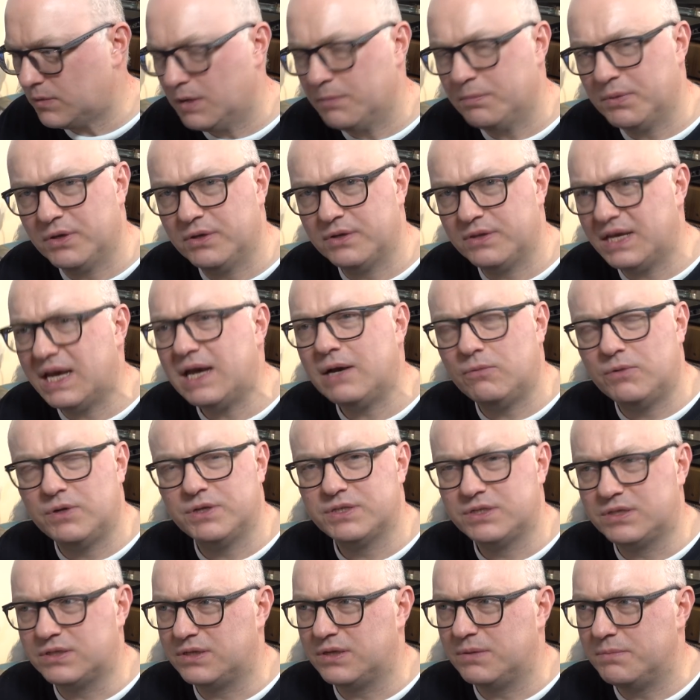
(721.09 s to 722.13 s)
But that was
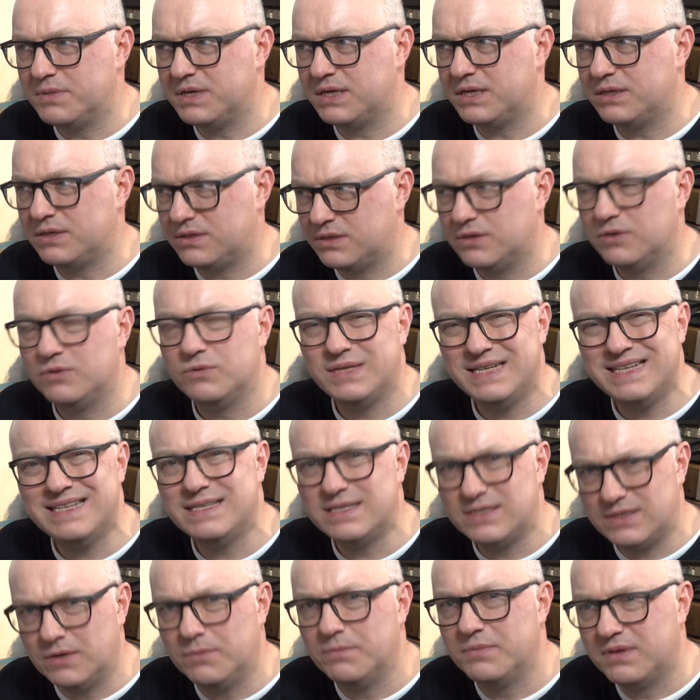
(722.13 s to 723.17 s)
somebody who did
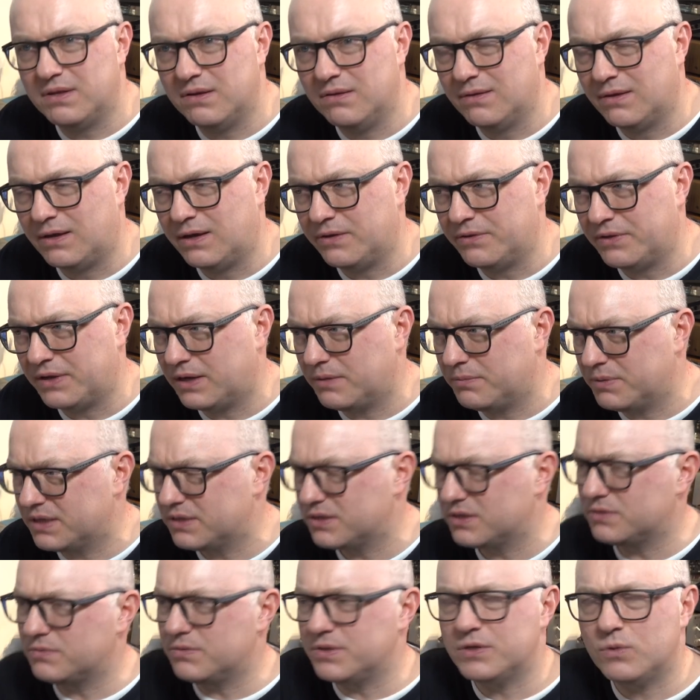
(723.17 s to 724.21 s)
something like that. But I
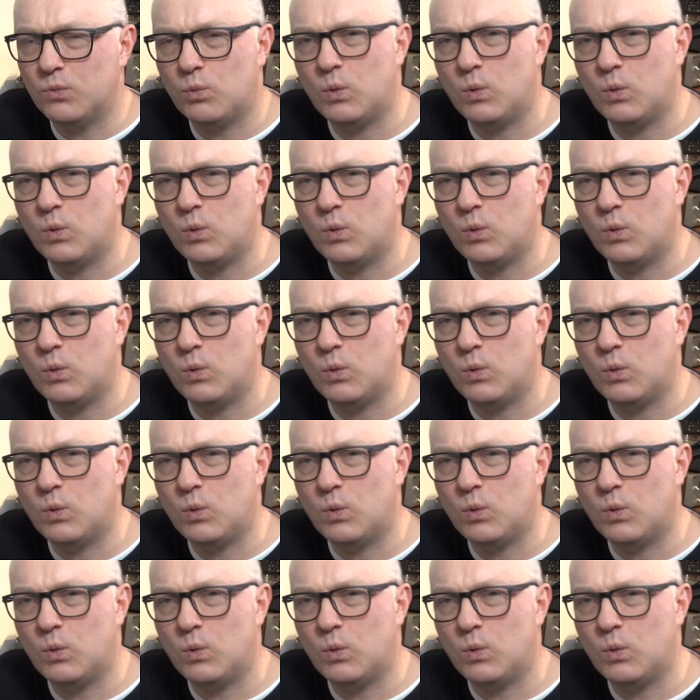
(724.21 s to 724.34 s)
just wonder